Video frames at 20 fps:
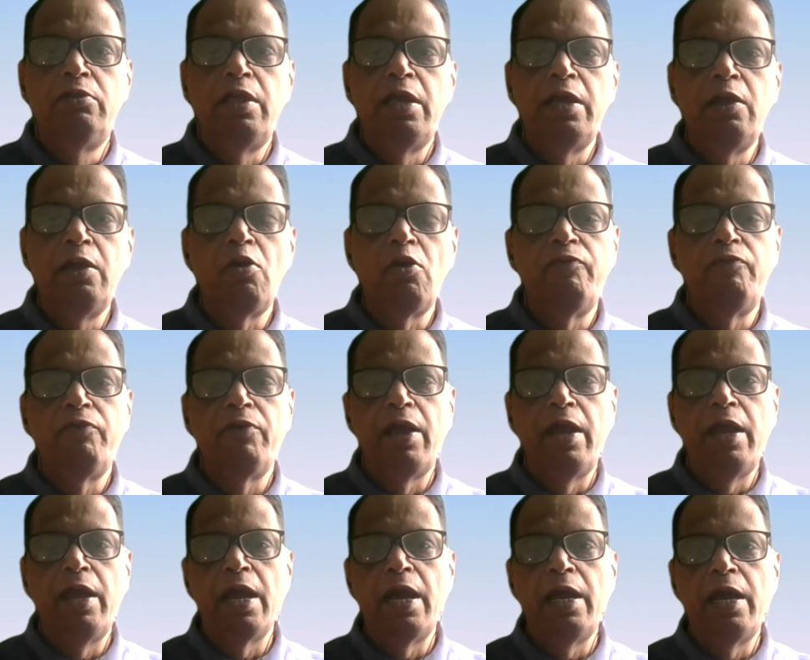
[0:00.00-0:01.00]
think of
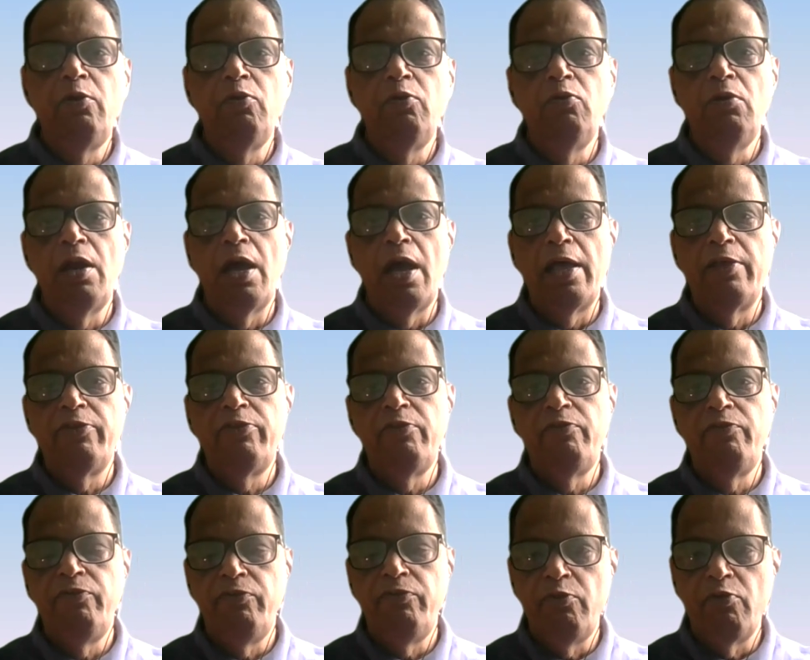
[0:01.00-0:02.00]
AI tool as
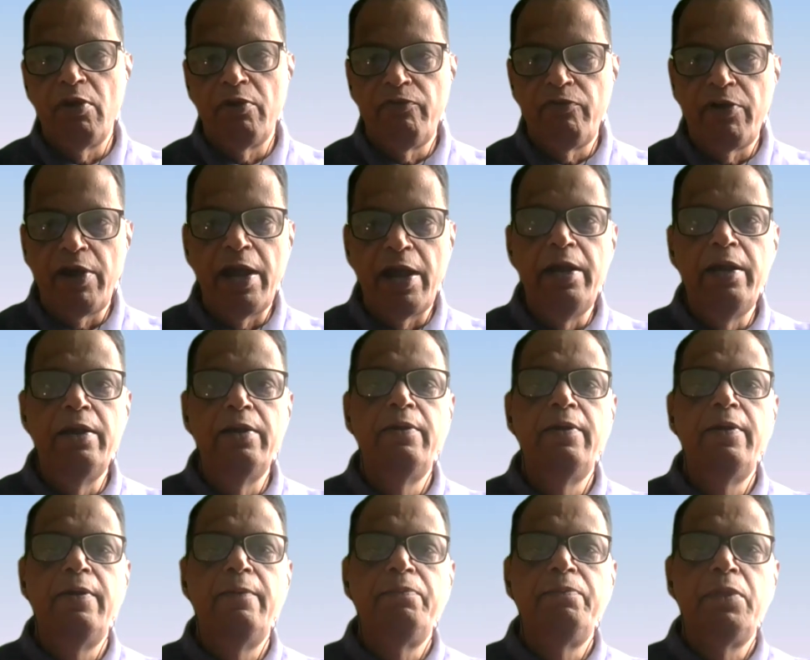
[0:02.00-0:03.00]
if your friend.
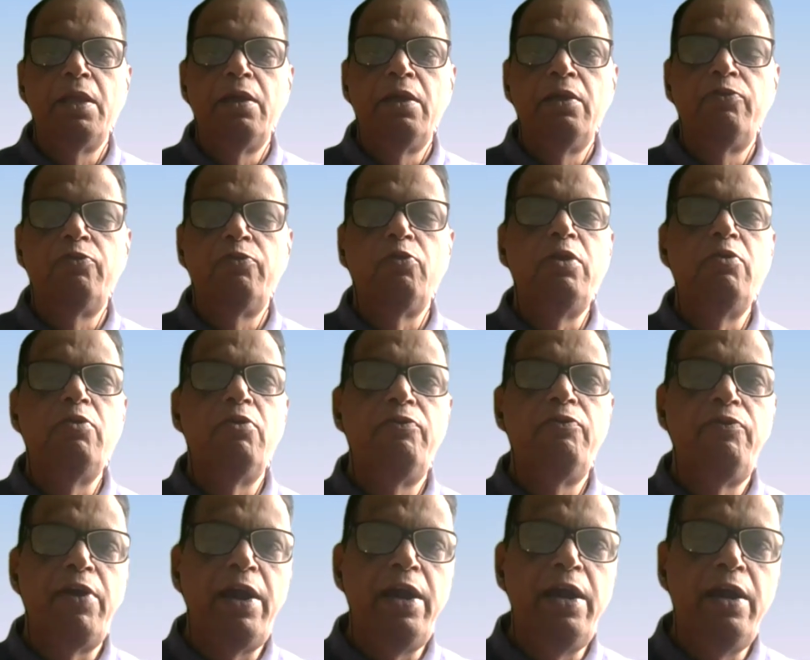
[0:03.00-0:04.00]
So your
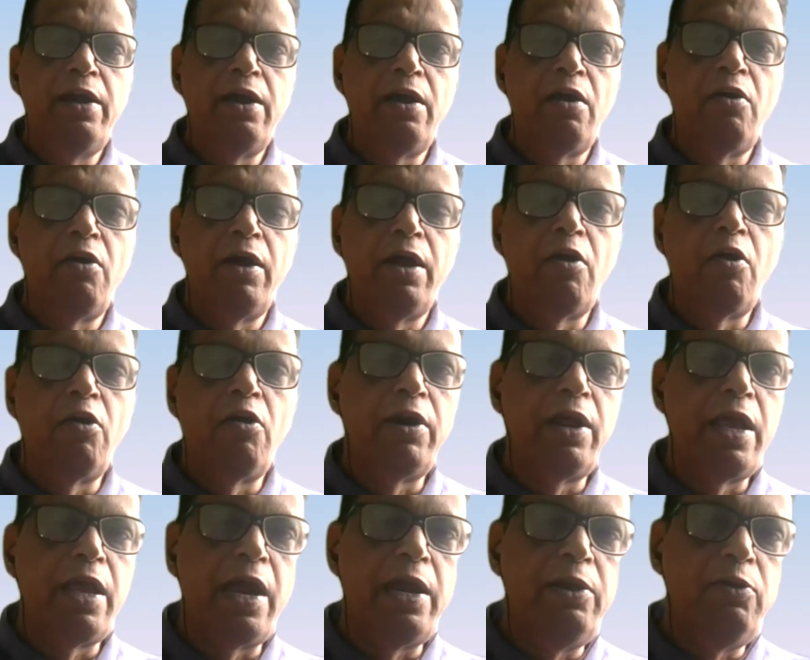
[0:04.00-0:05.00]
friend or
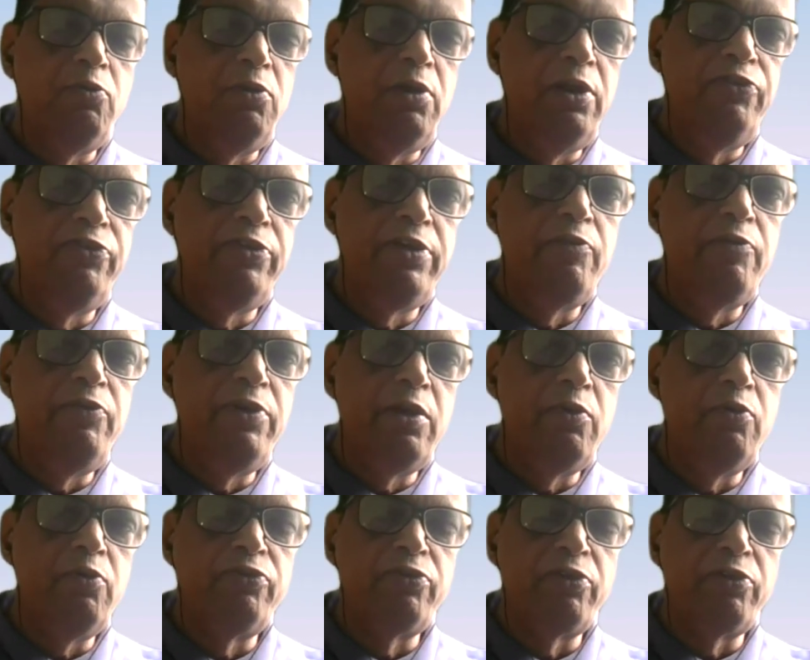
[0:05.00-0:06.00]
AI tool is giving
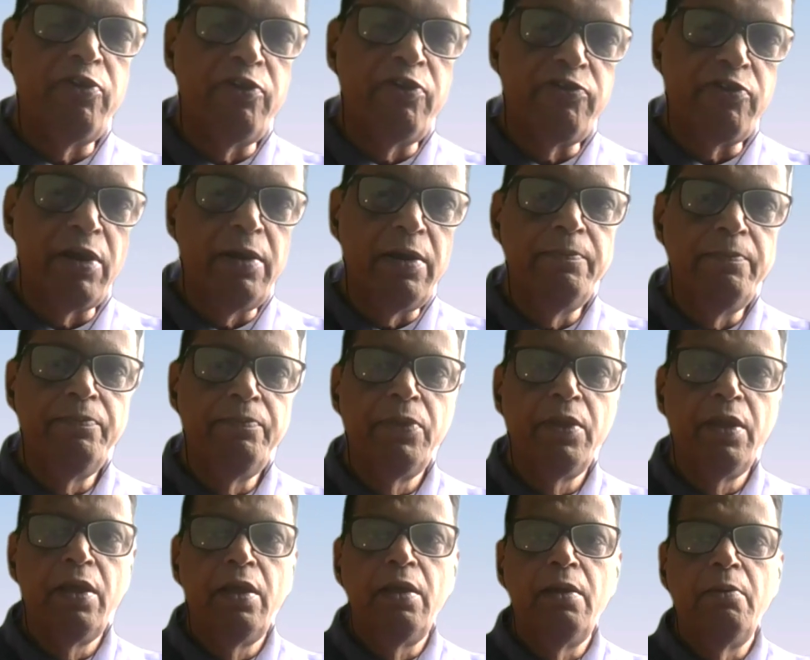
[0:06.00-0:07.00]
you suggestion,
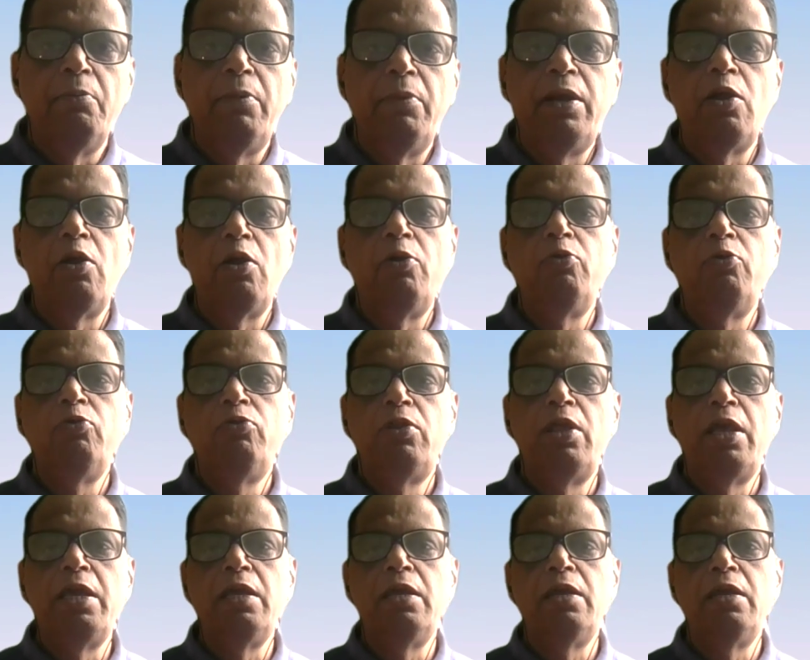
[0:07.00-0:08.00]
but you have to
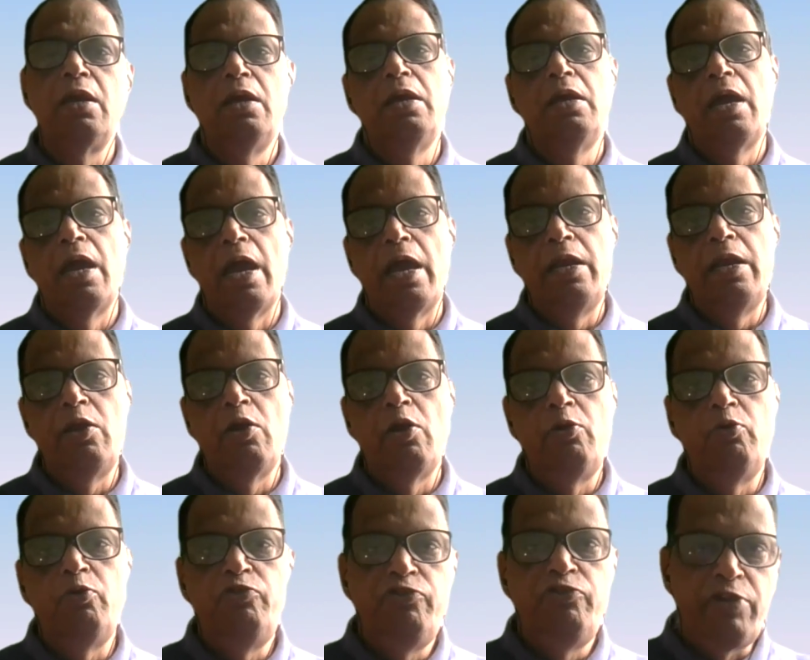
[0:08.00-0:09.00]
think and you
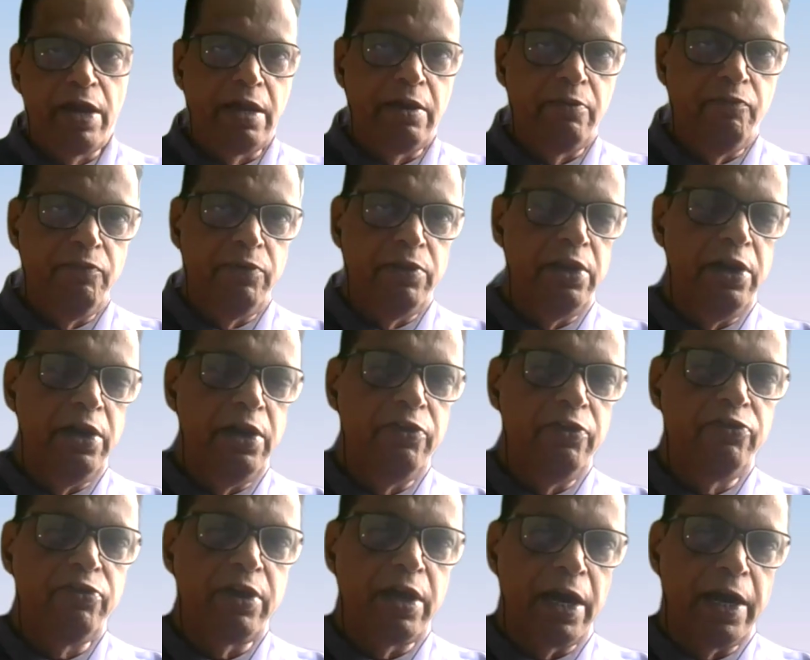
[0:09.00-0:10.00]
have to check whether it
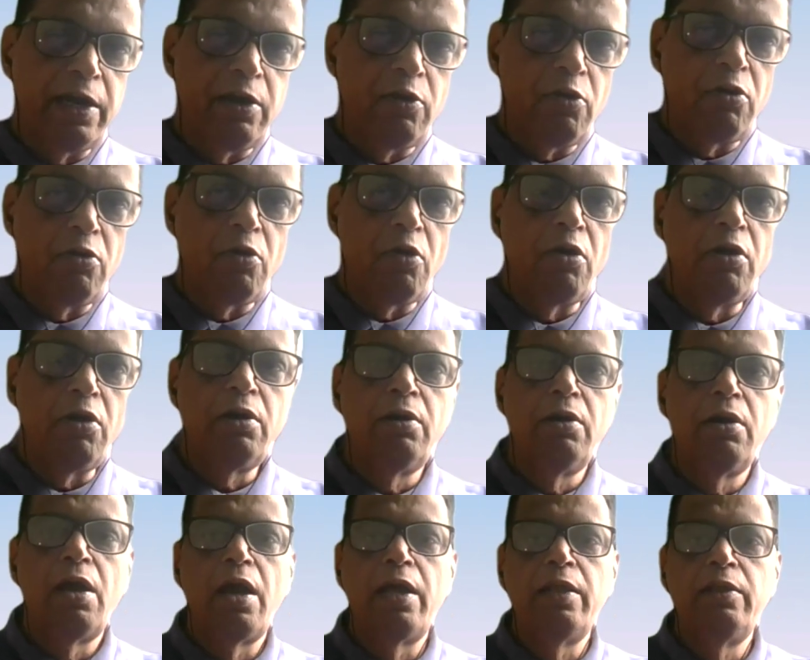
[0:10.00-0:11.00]
is correct or not,
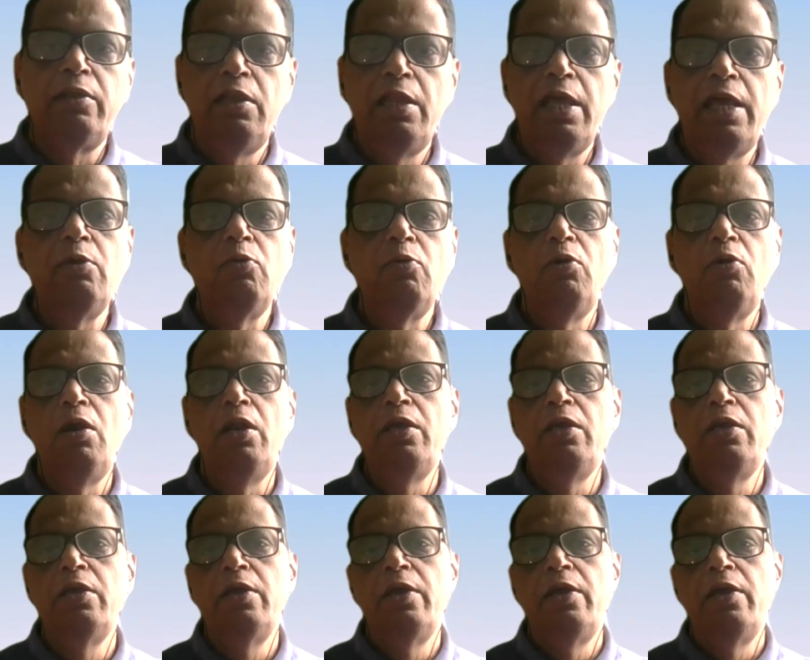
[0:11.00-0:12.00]
and then
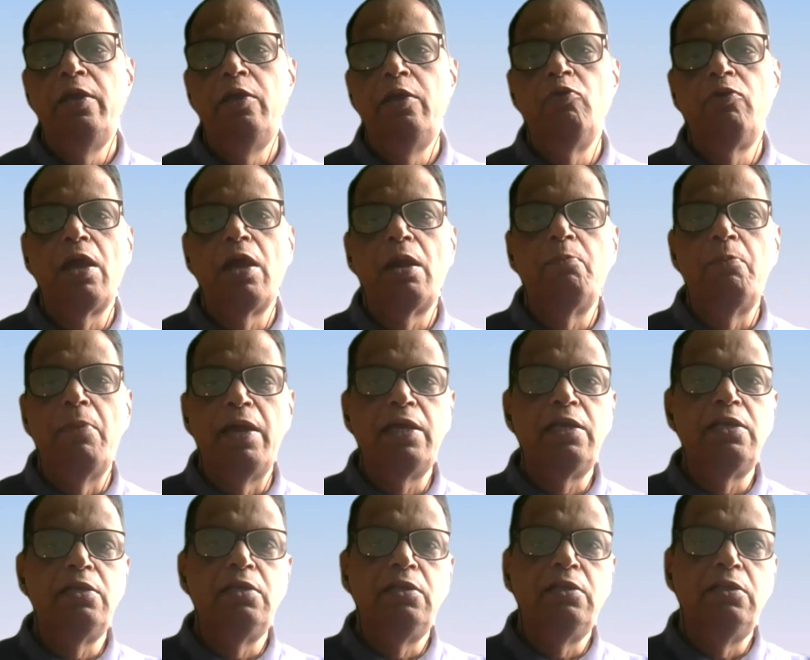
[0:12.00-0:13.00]
only you can
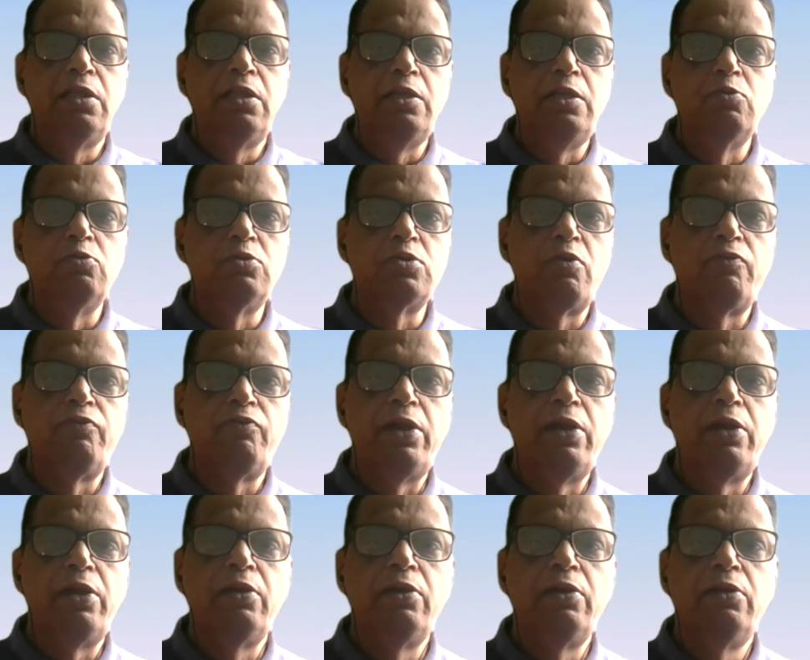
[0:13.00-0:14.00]
make the use of
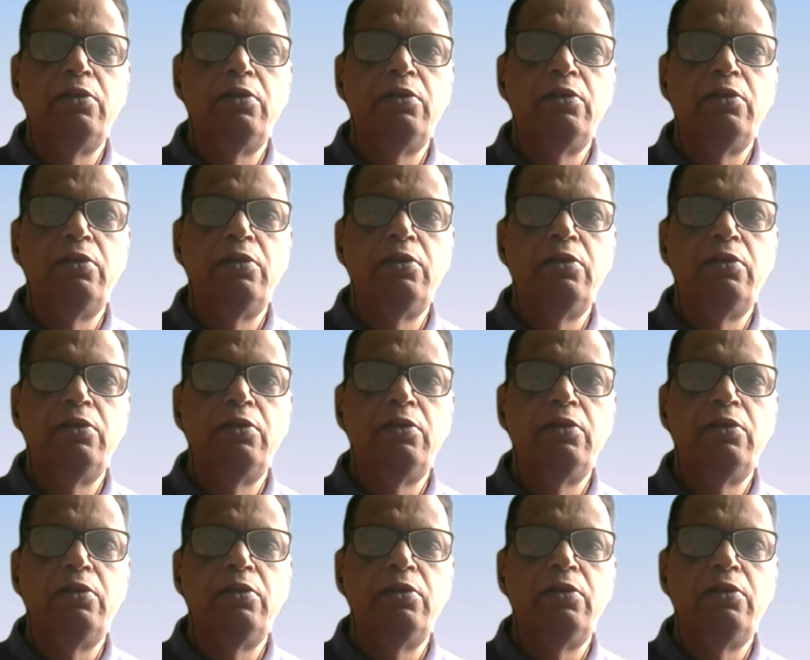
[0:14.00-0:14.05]
it.